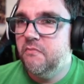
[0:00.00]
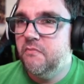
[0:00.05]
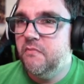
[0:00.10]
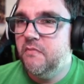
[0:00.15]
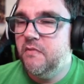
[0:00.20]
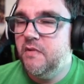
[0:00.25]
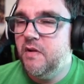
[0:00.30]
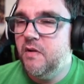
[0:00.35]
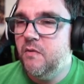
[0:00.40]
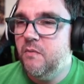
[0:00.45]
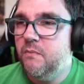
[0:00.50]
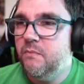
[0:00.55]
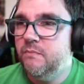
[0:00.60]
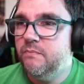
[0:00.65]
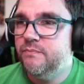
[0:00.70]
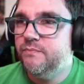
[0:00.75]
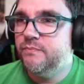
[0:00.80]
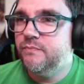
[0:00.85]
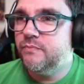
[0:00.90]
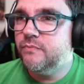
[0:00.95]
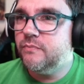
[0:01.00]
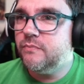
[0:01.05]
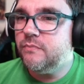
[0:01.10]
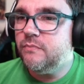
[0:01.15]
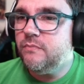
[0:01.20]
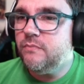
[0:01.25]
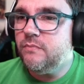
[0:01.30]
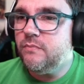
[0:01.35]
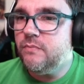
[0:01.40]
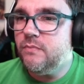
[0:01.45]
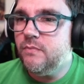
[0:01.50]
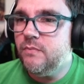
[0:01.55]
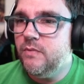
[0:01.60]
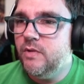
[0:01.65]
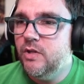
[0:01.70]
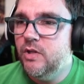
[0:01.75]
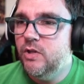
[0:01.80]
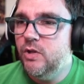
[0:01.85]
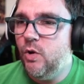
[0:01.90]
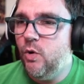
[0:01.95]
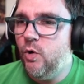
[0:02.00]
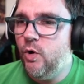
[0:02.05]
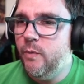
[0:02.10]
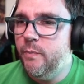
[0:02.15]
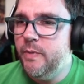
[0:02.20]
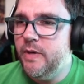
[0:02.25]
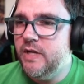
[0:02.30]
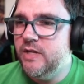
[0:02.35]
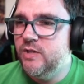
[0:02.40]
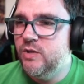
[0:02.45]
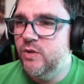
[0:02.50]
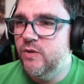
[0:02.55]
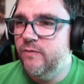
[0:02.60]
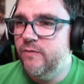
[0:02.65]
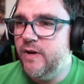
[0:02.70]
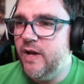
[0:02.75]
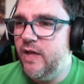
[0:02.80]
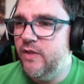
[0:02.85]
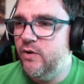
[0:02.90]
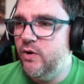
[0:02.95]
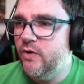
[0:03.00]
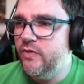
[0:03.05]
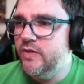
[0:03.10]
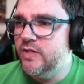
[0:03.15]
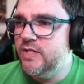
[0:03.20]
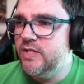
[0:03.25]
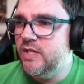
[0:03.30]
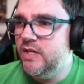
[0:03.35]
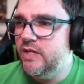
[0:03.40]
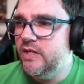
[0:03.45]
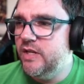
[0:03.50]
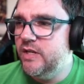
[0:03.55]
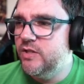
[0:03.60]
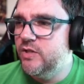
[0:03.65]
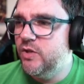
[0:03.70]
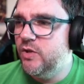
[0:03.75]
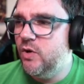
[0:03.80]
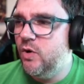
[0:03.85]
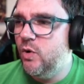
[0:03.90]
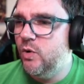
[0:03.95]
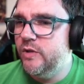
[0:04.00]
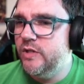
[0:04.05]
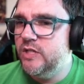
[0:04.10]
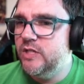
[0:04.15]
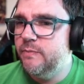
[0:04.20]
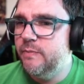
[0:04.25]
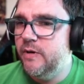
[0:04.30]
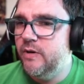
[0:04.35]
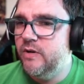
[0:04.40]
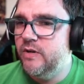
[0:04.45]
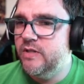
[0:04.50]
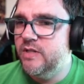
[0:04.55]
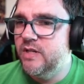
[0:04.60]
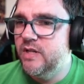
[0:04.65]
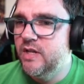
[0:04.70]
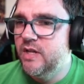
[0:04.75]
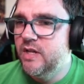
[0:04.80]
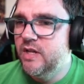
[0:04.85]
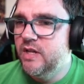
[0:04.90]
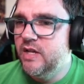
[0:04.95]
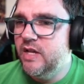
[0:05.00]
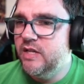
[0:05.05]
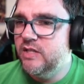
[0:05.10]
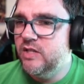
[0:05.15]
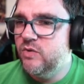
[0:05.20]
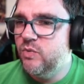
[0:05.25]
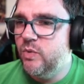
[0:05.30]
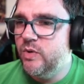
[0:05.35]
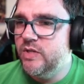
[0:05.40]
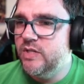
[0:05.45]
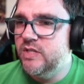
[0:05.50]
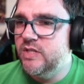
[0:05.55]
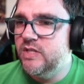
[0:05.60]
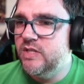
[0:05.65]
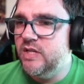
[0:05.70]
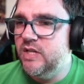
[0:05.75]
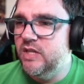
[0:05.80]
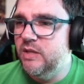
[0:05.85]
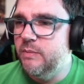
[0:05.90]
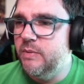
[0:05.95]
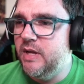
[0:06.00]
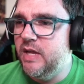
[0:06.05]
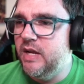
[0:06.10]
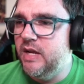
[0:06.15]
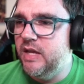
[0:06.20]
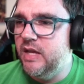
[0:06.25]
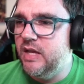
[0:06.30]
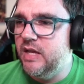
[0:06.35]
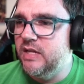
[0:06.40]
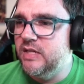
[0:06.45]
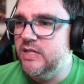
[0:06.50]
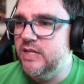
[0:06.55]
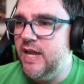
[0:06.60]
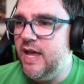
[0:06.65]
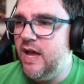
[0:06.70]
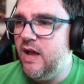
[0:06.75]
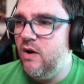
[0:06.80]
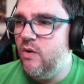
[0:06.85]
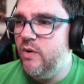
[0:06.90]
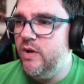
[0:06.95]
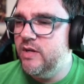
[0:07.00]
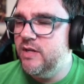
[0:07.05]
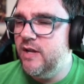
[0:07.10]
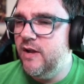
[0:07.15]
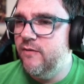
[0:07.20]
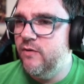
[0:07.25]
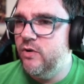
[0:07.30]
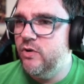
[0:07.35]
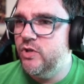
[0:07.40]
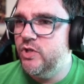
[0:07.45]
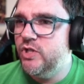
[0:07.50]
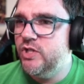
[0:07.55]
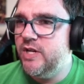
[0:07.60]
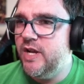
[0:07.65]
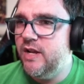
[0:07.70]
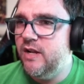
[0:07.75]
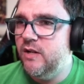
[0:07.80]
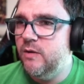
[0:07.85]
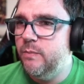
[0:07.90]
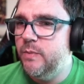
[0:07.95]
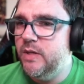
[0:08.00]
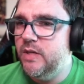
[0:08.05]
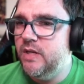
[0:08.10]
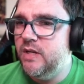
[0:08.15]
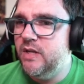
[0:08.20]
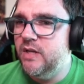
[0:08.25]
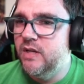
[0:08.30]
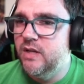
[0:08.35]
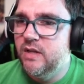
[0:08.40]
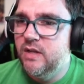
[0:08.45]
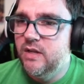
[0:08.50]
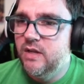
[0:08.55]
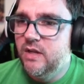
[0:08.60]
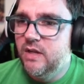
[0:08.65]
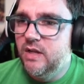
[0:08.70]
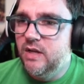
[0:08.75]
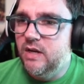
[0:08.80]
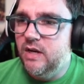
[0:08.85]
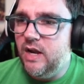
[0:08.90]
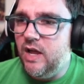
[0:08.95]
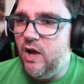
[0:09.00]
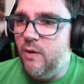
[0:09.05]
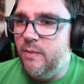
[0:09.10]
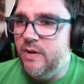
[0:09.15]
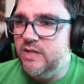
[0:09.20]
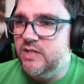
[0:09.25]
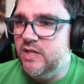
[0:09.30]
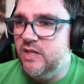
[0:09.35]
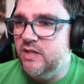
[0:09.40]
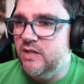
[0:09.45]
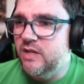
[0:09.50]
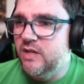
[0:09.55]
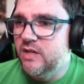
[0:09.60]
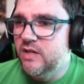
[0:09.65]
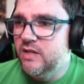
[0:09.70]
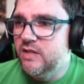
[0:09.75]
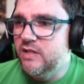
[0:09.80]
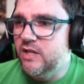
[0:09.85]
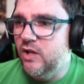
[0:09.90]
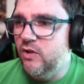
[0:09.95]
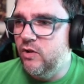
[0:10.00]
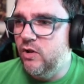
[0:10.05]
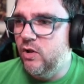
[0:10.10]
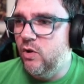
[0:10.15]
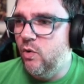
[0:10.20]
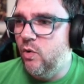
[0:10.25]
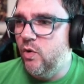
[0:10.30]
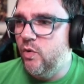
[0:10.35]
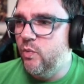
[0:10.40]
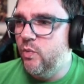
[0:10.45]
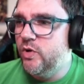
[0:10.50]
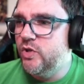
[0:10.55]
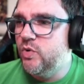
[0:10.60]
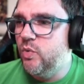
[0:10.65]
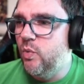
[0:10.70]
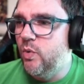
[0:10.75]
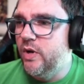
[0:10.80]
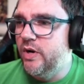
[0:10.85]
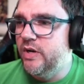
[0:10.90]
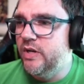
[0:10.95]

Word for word: nope. Glory be to the Father, and the Son, and to the Holy Spirit, as it was in the beginning, is now, and ever shall be. Now, my son, tell the Lord which one